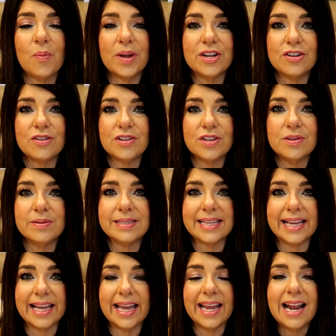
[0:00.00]
know, when you're
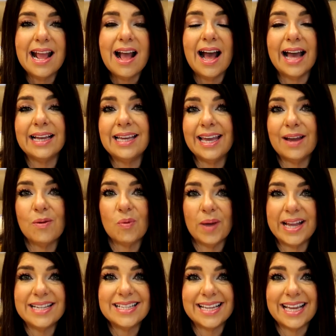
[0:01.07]
using it. I can't
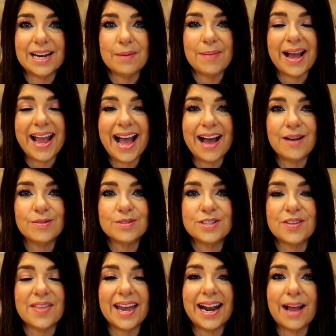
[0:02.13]
wait to get in my house
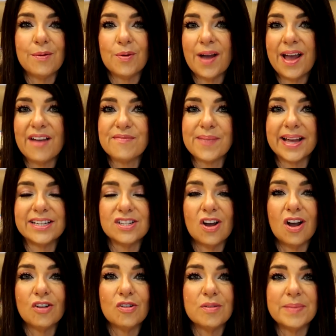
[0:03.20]
so that I will have my
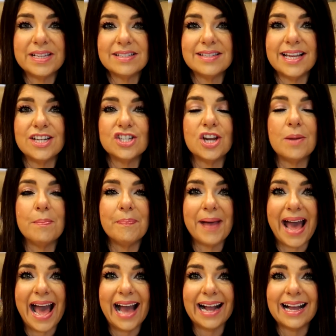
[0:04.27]
dog grooming station
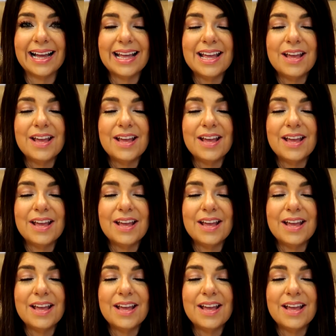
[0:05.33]
back